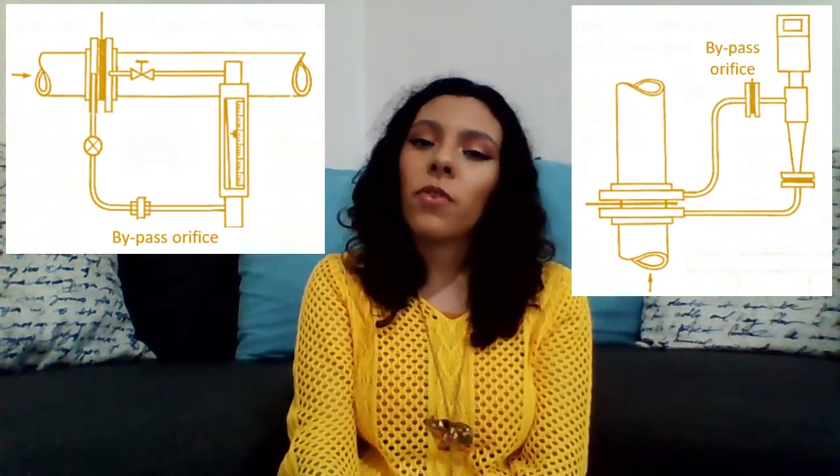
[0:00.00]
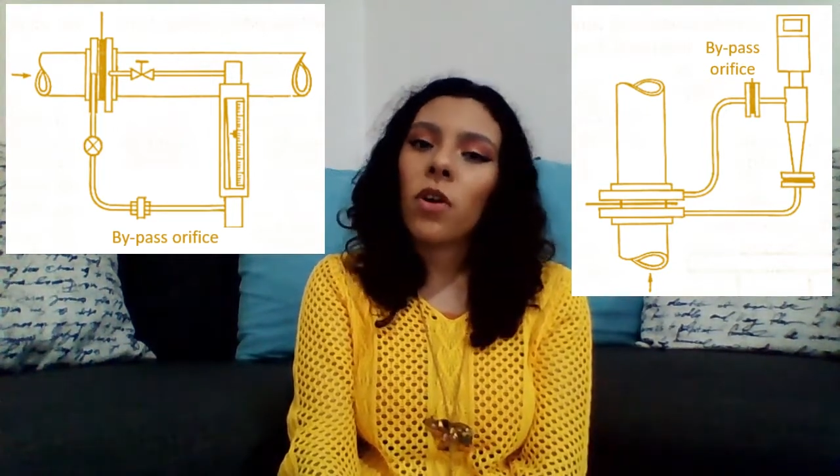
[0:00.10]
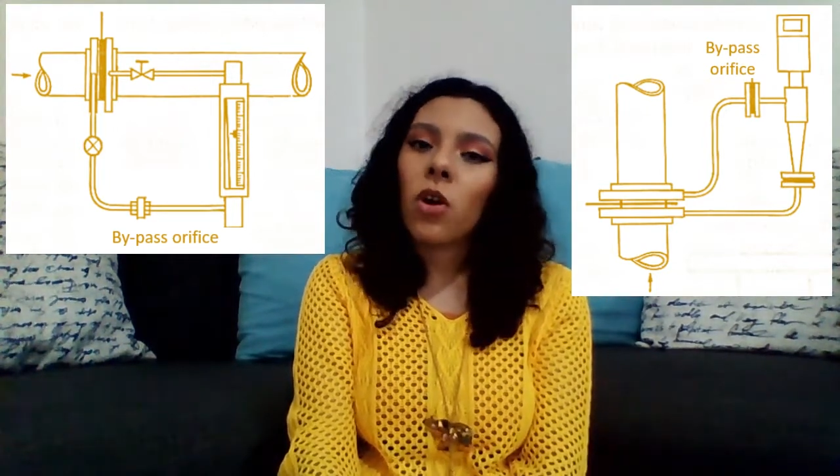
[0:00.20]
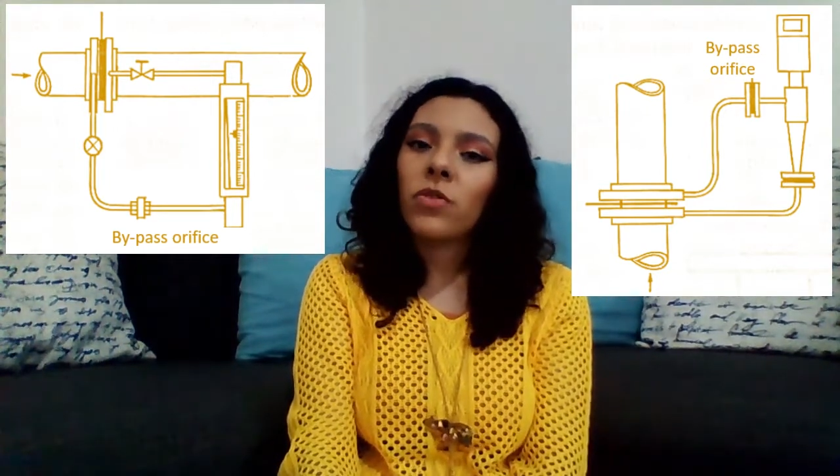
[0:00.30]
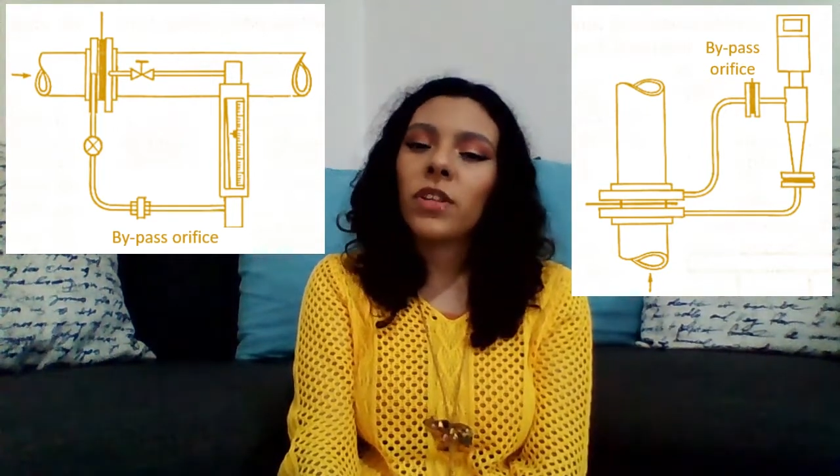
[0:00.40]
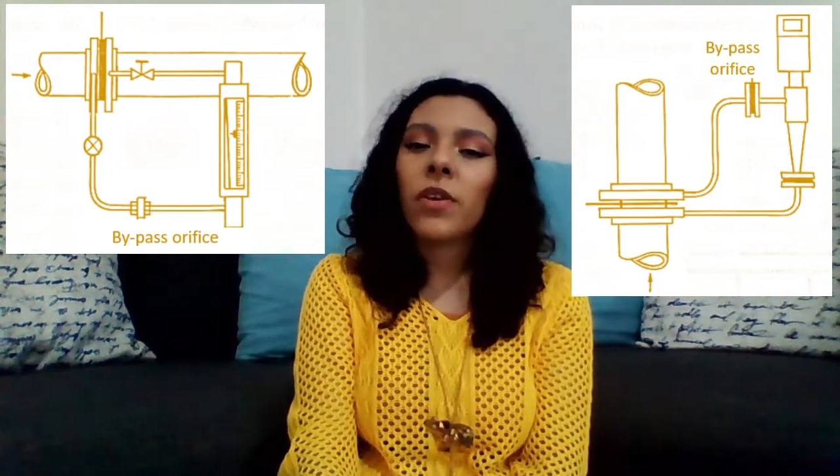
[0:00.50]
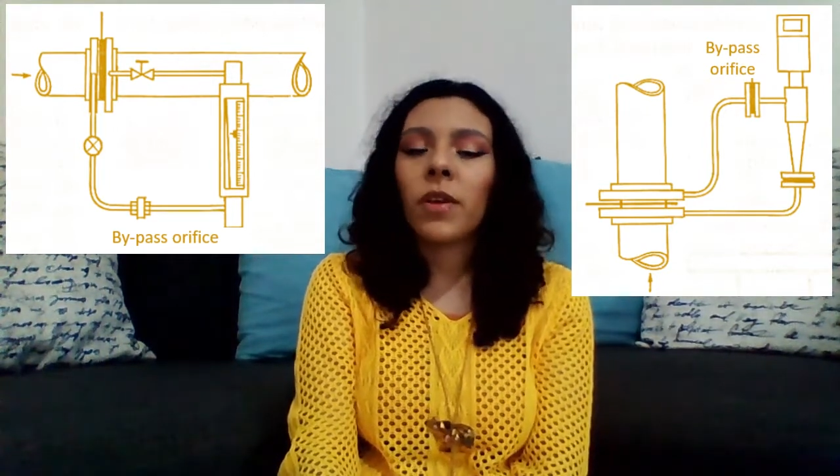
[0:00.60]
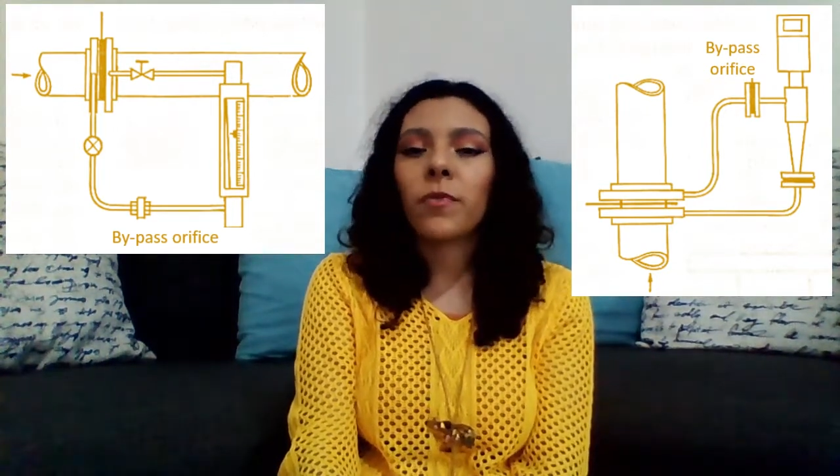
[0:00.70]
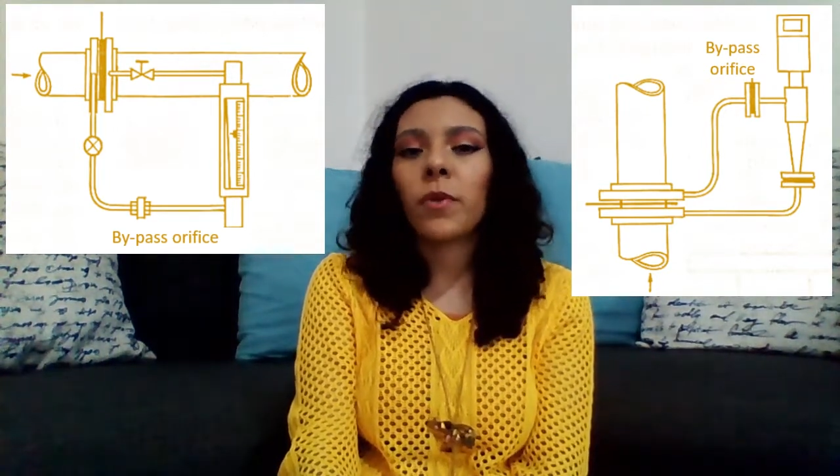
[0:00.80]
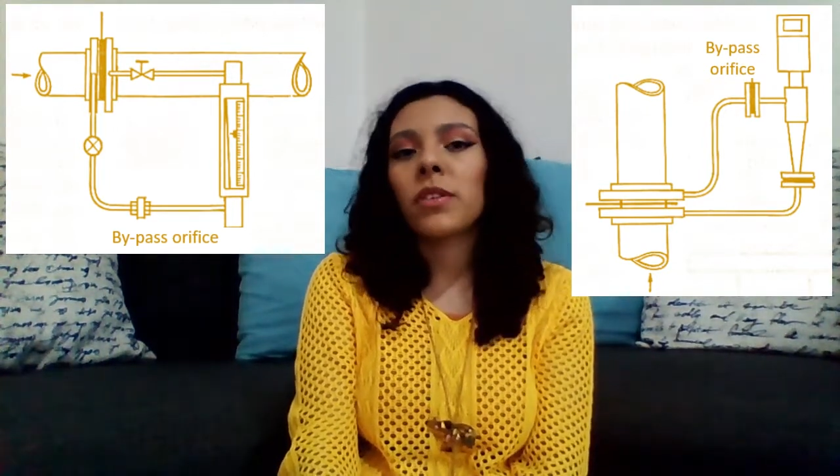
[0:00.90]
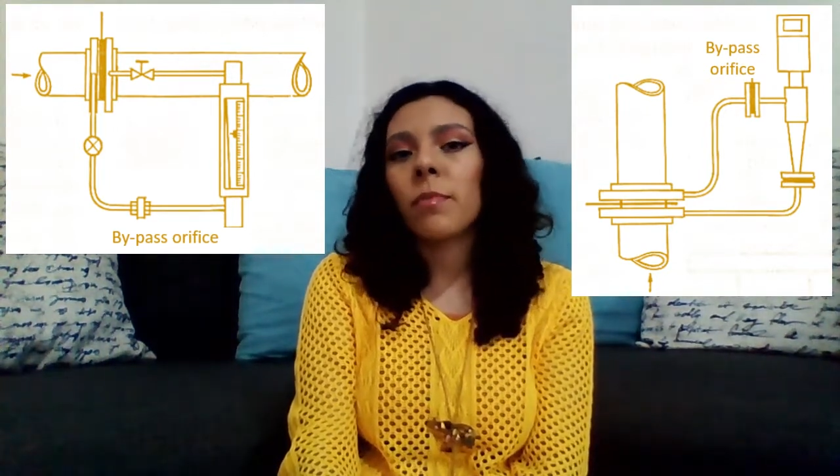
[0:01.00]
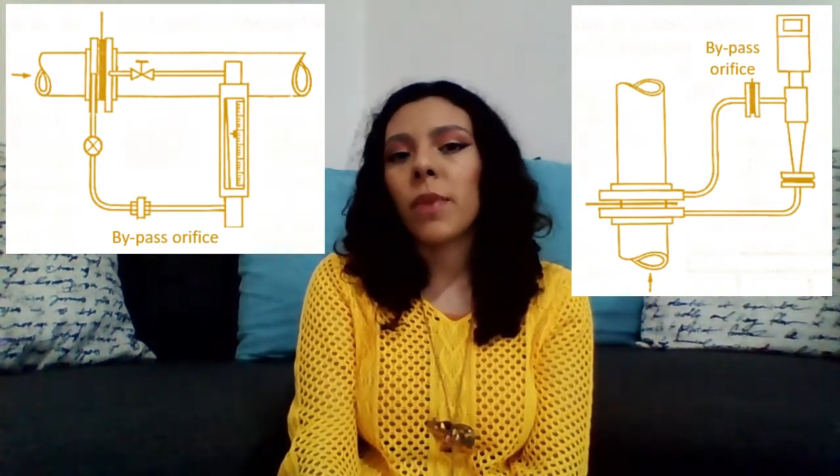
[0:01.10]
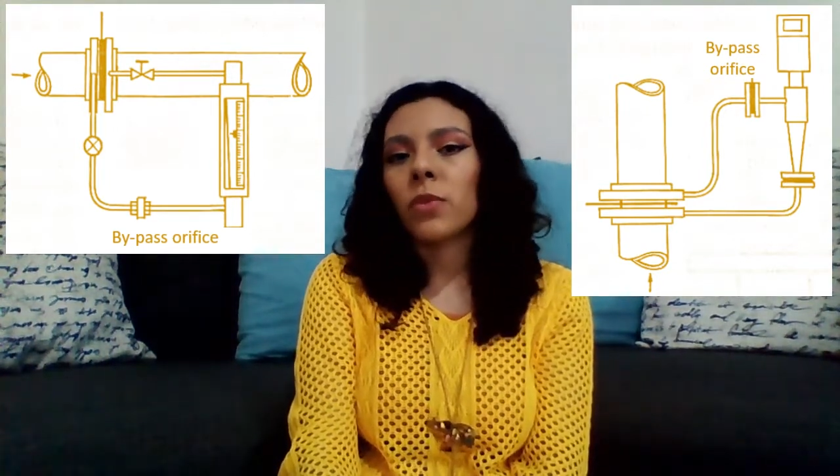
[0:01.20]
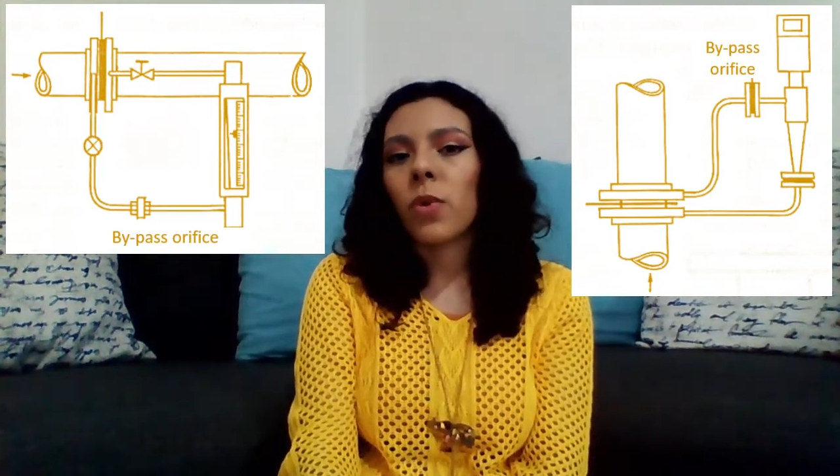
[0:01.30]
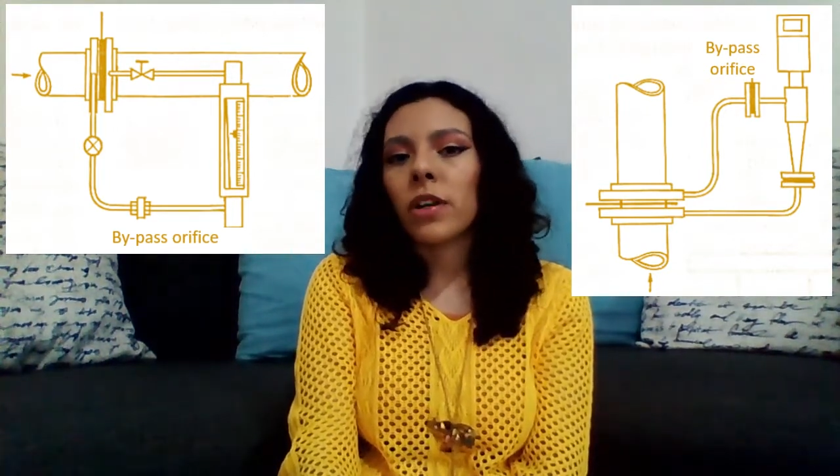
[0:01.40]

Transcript: flow derived from the main one.